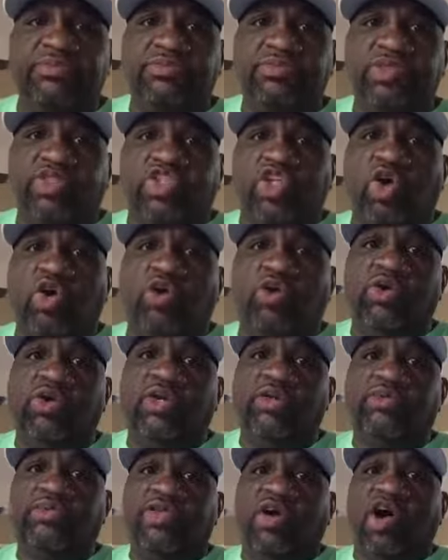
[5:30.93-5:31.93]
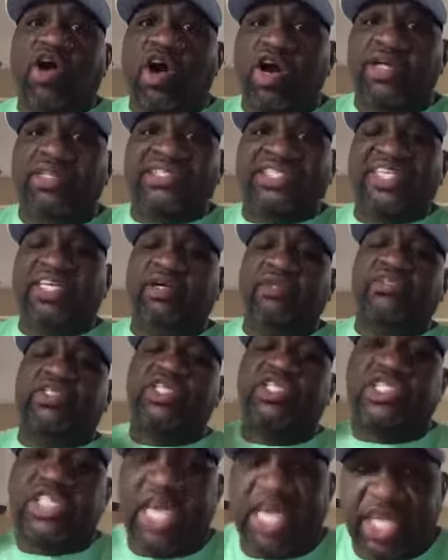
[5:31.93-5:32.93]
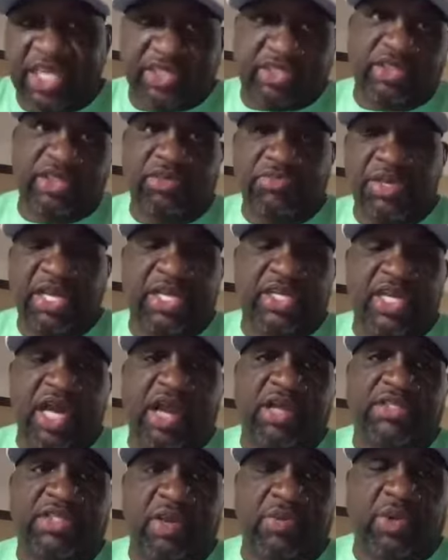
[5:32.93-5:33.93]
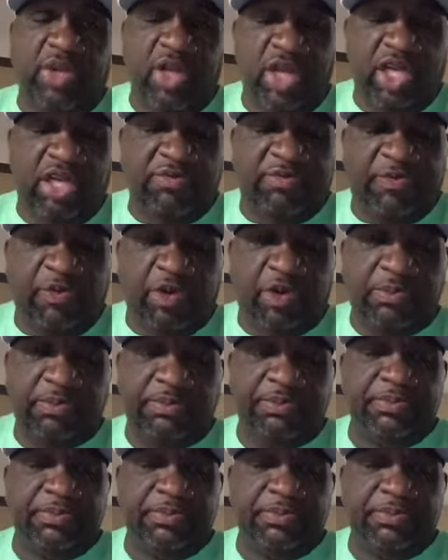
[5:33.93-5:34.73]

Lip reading: So the hard skills can take us to the $1 million that we're looking for.